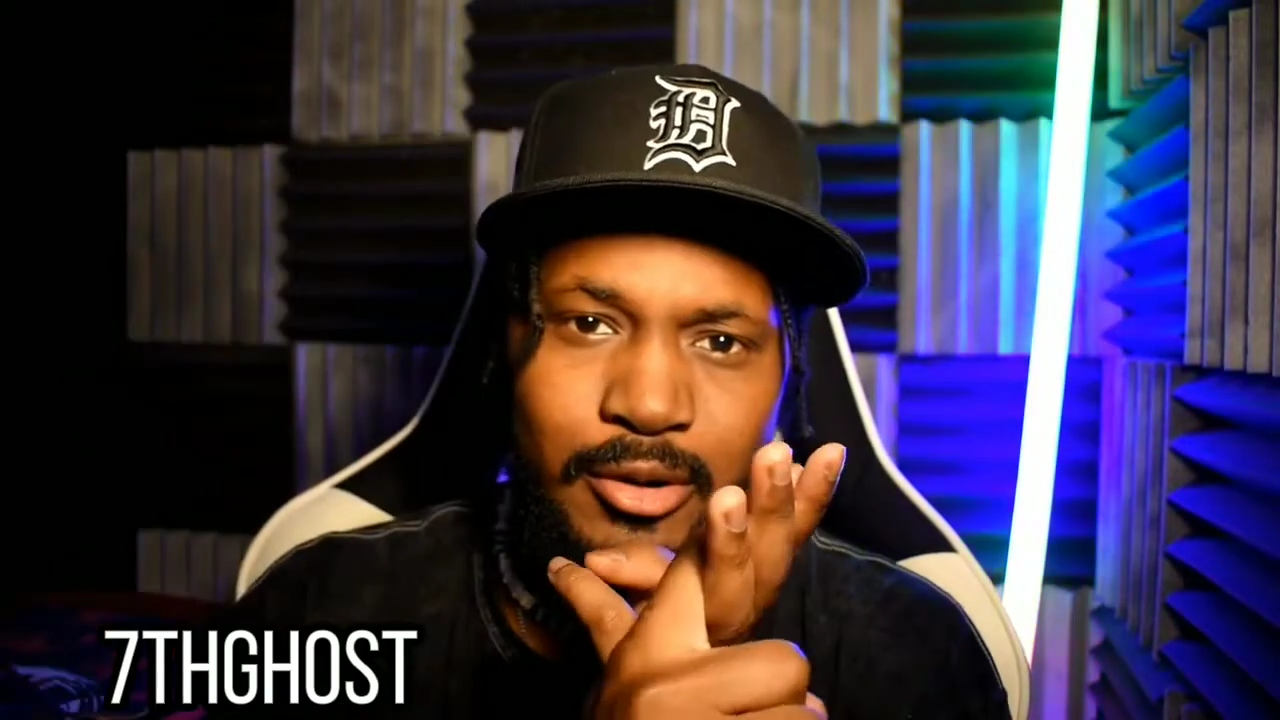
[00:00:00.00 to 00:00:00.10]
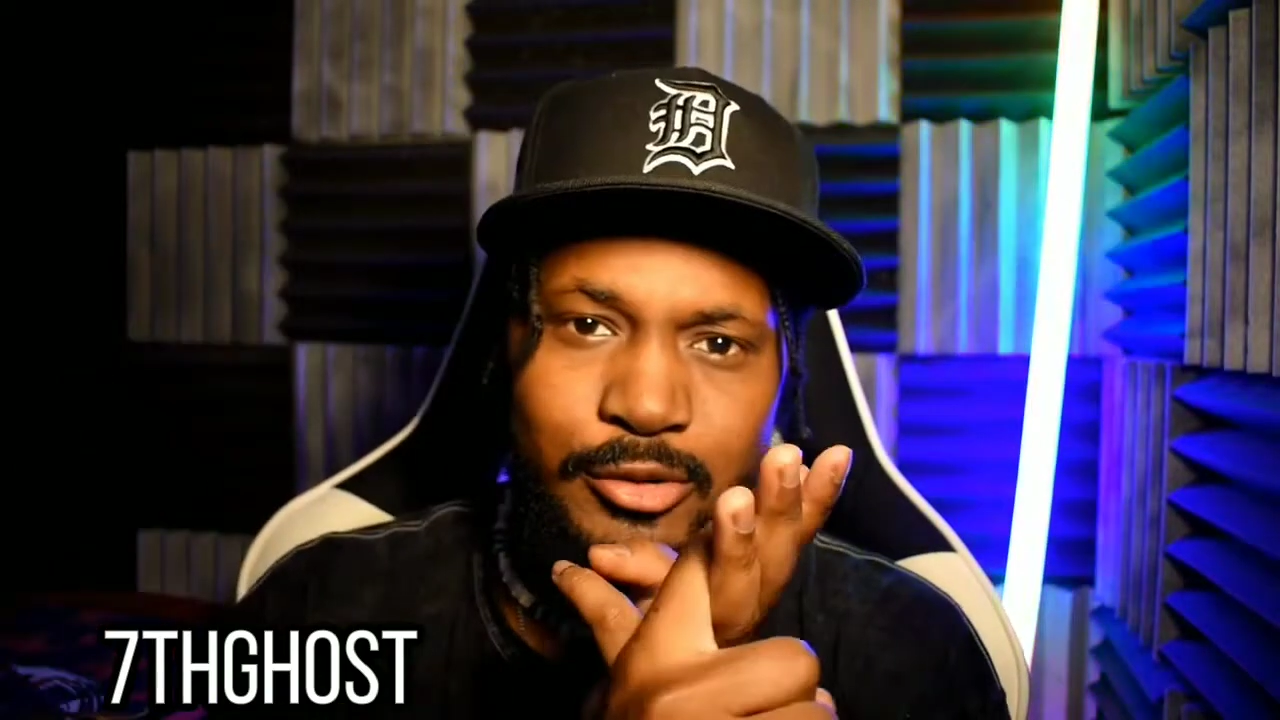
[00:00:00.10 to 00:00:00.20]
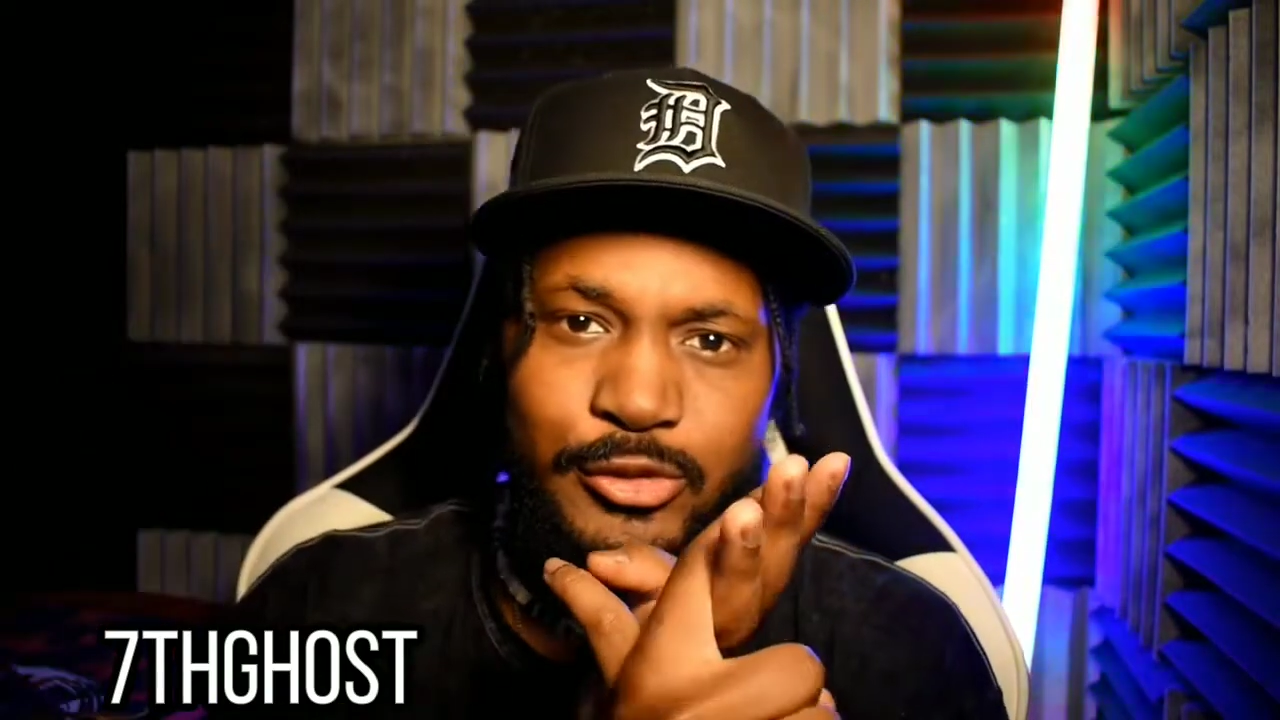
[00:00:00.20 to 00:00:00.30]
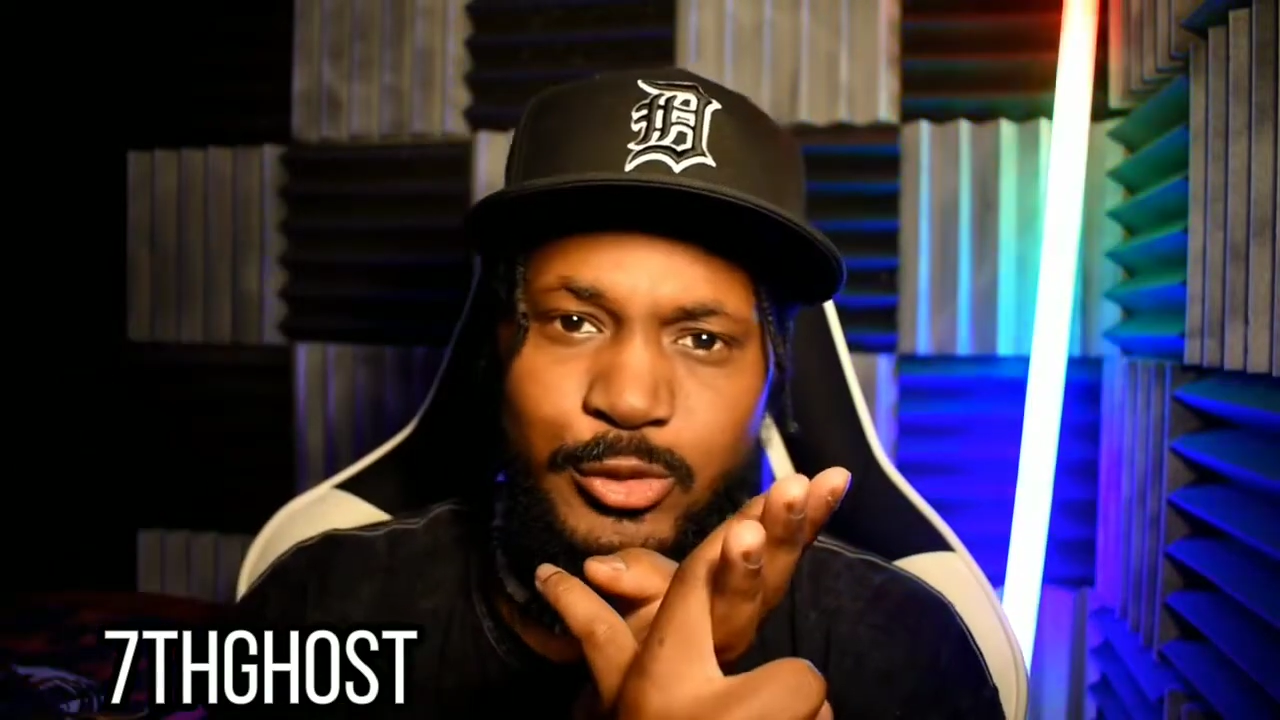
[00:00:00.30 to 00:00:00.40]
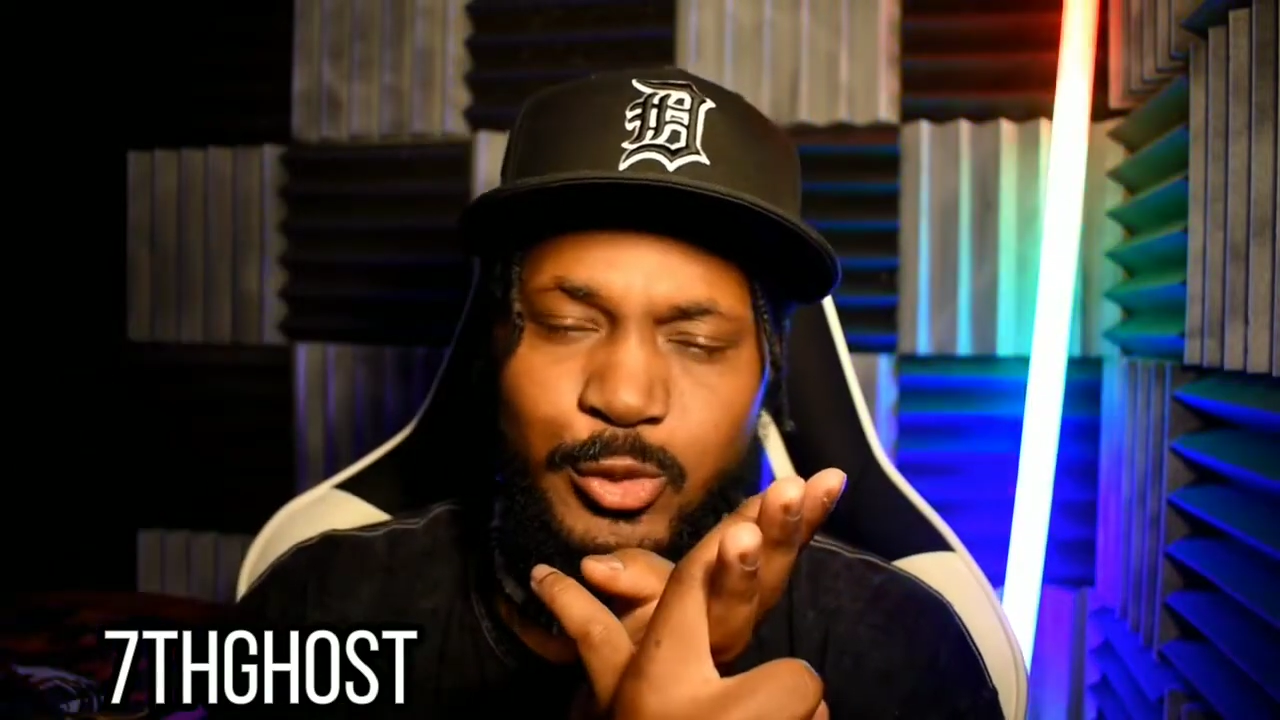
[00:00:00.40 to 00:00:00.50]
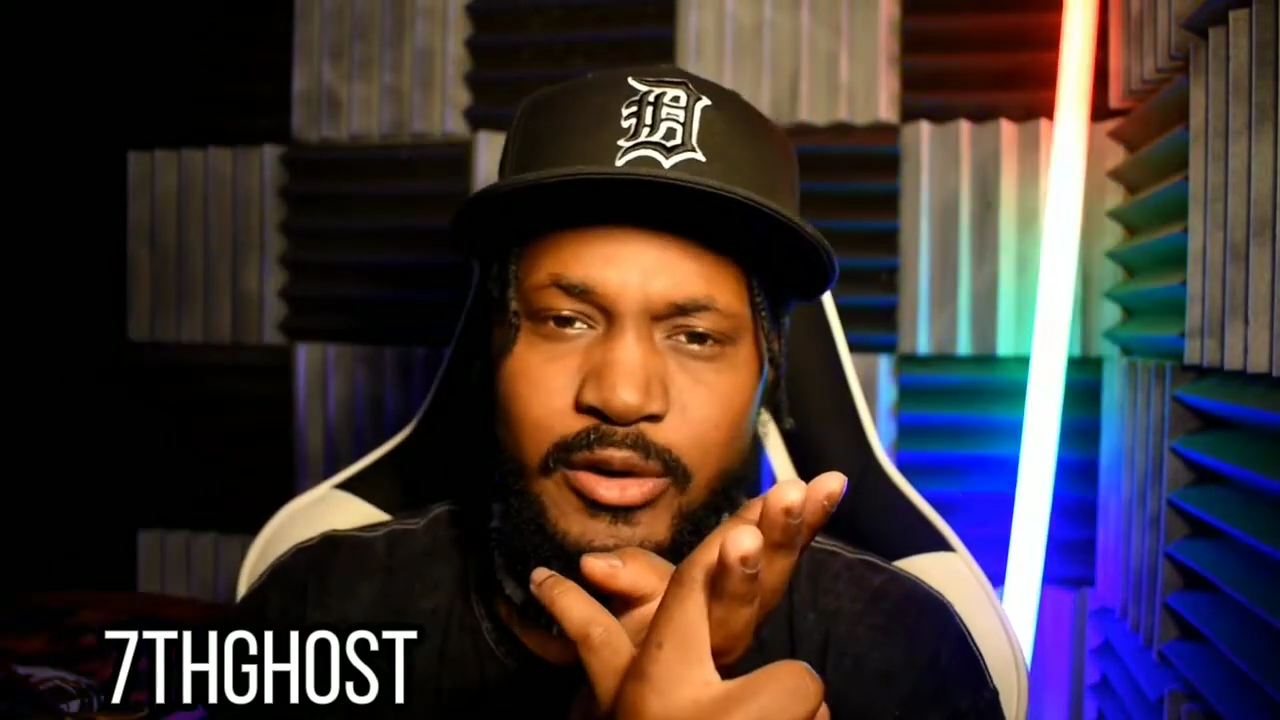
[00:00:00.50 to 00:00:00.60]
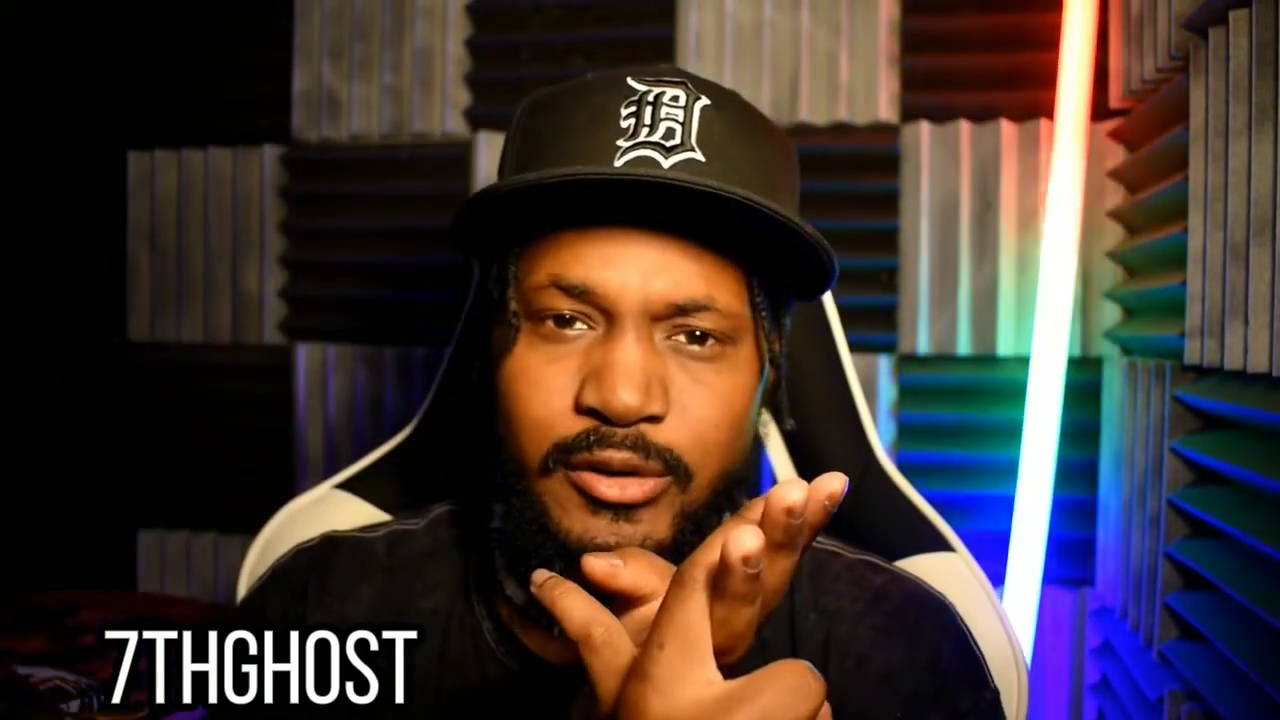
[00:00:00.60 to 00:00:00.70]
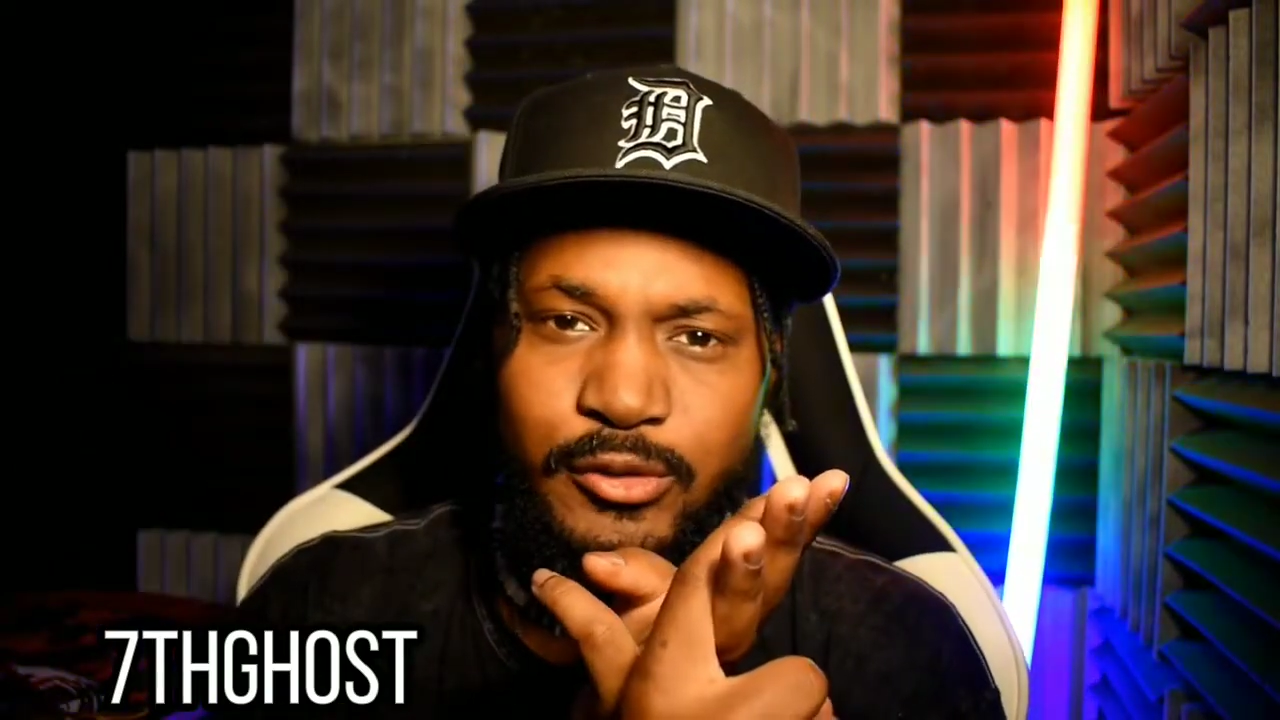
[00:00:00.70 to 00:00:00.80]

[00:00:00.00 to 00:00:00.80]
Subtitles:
through and